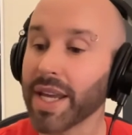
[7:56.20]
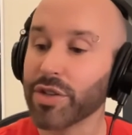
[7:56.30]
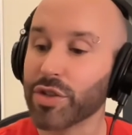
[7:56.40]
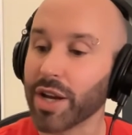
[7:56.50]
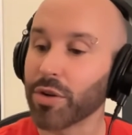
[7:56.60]

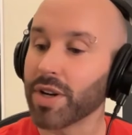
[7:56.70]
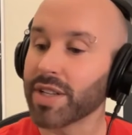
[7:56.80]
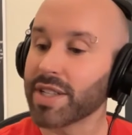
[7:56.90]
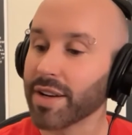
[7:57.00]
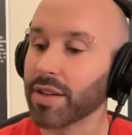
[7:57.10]
and
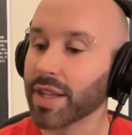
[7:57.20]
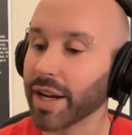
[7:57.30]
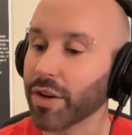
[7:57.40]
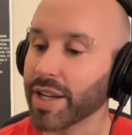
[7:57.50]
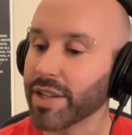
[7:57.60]
generous and
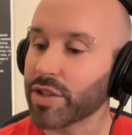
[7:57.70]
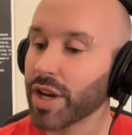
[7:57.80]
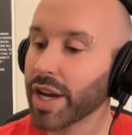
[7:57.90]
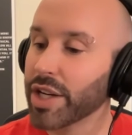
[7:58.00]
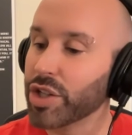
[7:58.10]
hilarious.
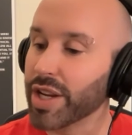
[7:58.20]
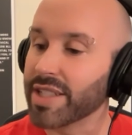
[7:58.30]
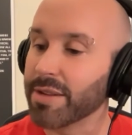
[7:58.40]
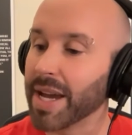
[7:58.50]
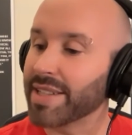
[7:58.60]
She has
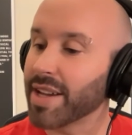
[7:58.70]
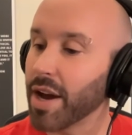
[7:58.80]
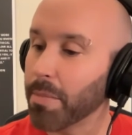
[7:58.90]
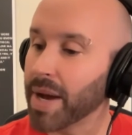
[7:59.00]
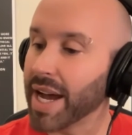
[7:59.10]
the best
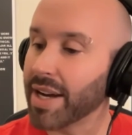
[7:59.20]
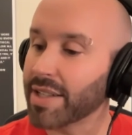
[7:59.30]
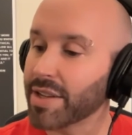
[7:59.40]
comebacks,